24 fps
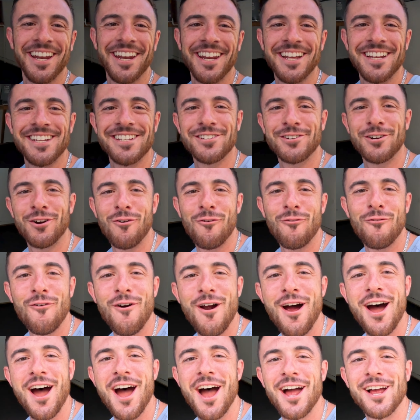It is
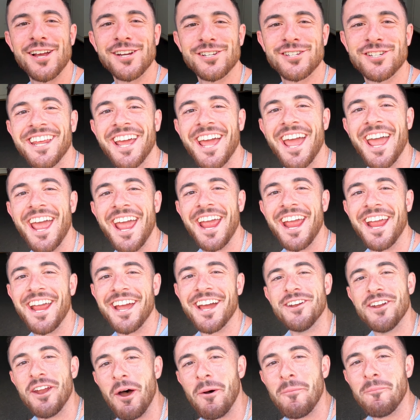garage
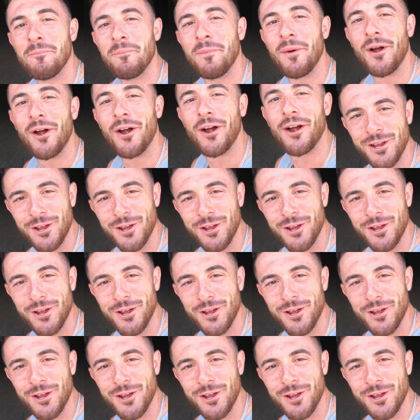day number